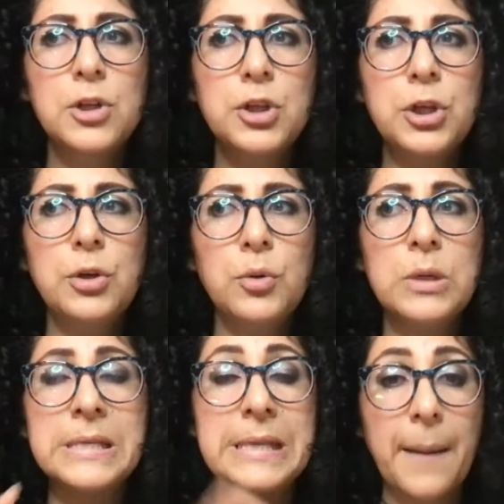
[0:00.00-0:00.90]
to
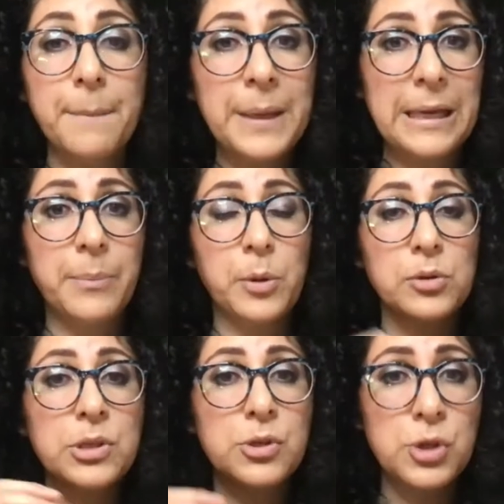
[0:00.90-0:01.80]
some
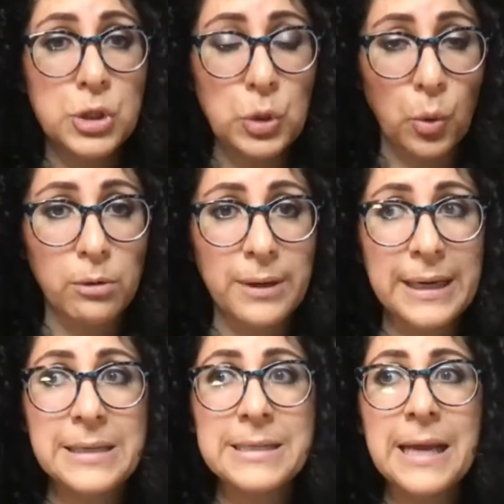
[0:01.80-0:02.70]
people's
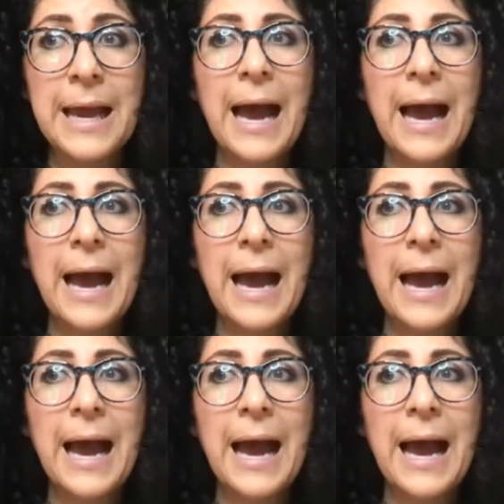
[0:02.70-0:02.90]
stories.